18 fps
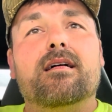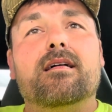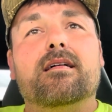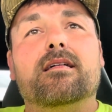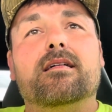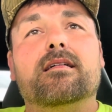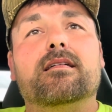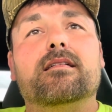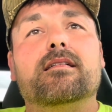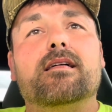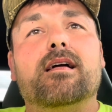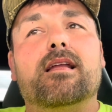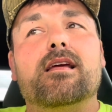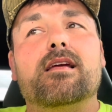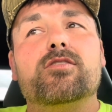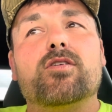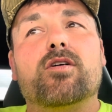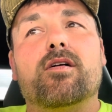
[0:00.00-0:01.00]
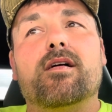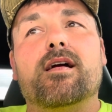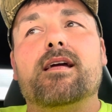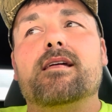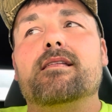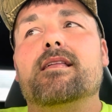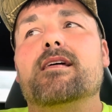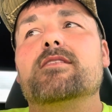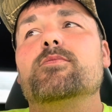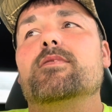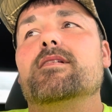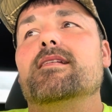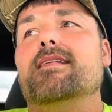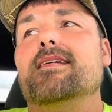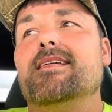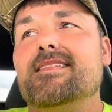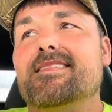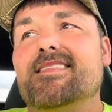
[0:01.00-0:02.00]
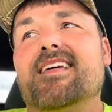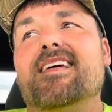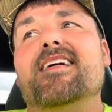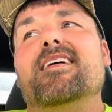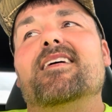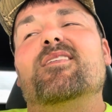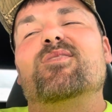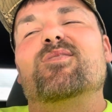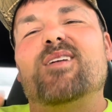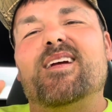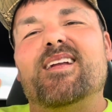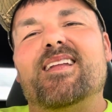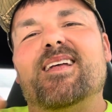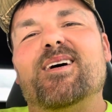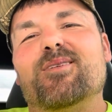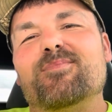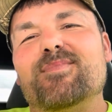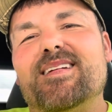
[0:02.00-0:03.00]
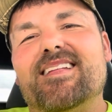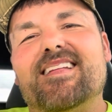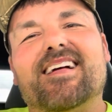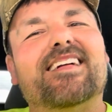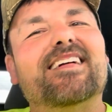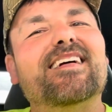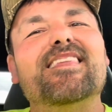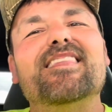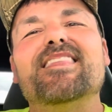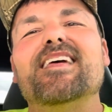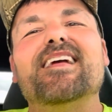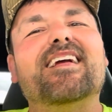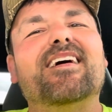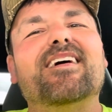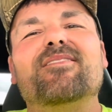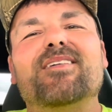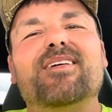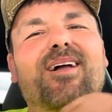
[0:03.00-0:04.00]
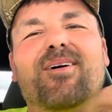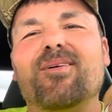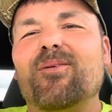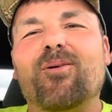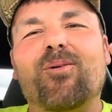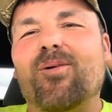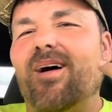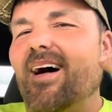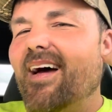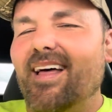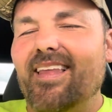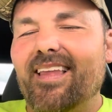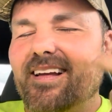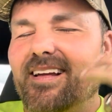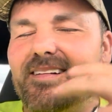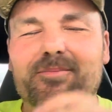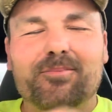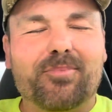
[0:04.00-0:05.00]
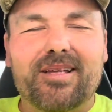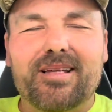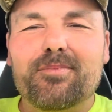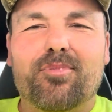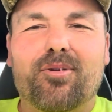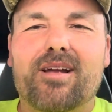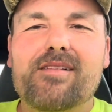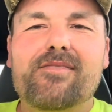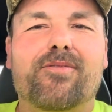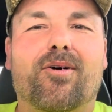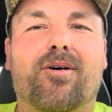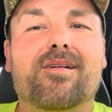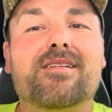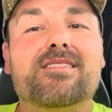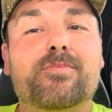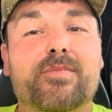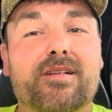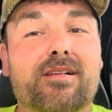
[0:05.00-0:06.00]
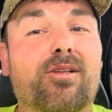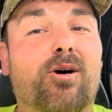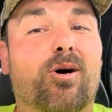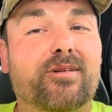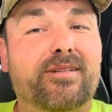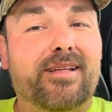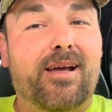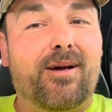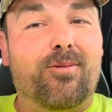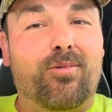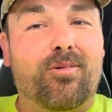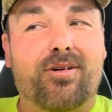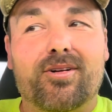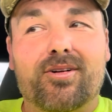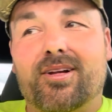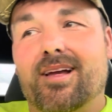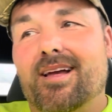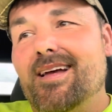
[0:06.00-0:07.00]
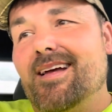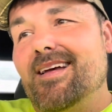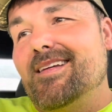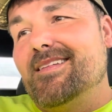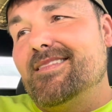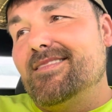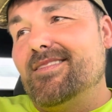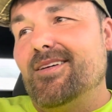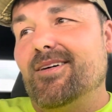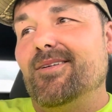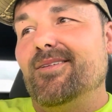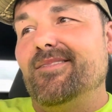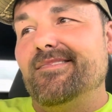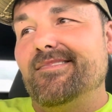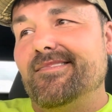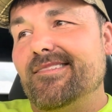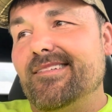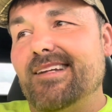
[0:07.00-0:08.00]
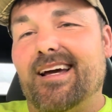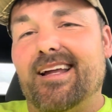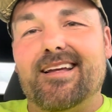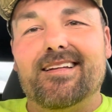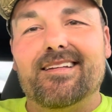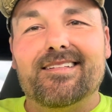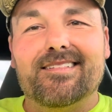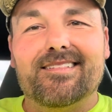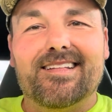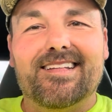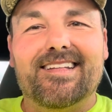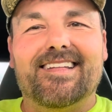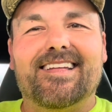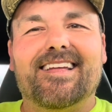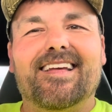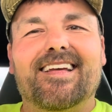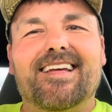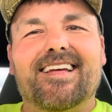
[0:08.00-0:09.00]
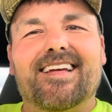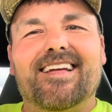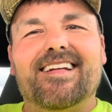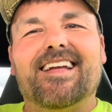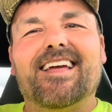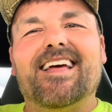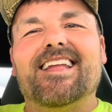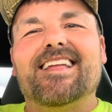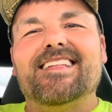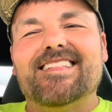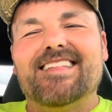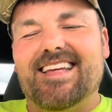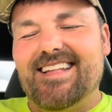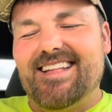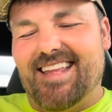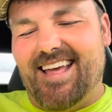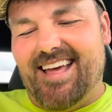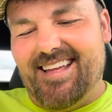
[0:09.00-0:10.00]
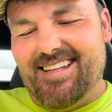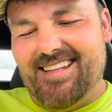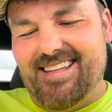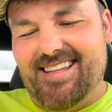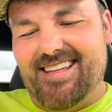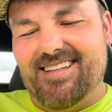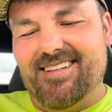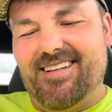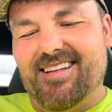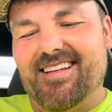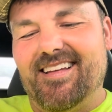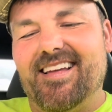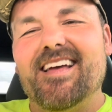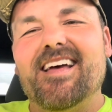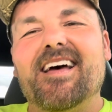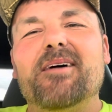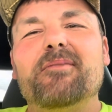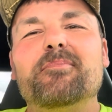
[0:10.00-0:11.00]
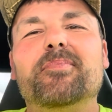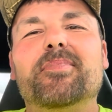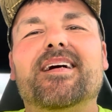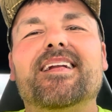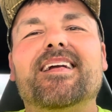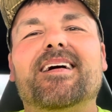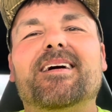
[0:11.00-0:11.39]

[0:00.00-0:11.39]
NHRA, that's what it is. Rated helmet. I couldn't think of it. I don't know why. I had like a complete brain fart. It's been a long day at work, so you gotta take that. But